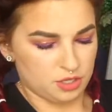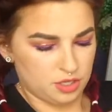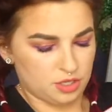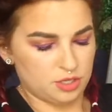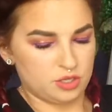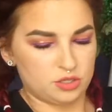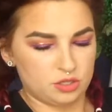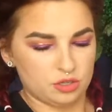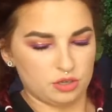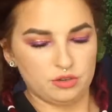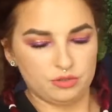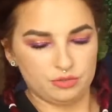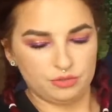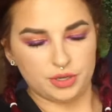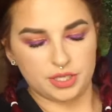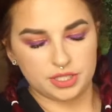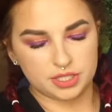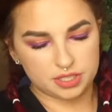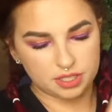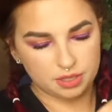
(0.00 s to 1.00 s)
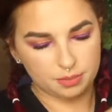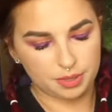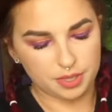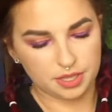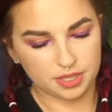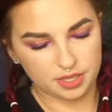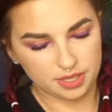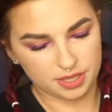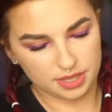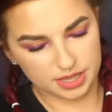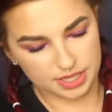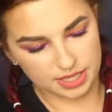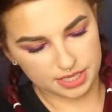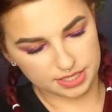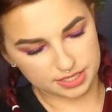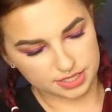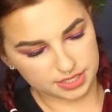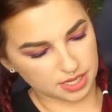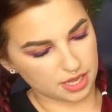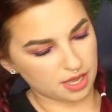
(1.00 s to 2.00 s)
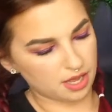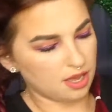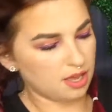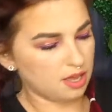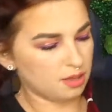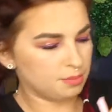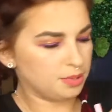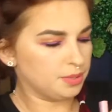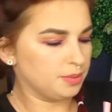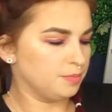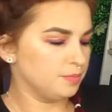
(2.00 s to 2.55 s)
So if we zip these up.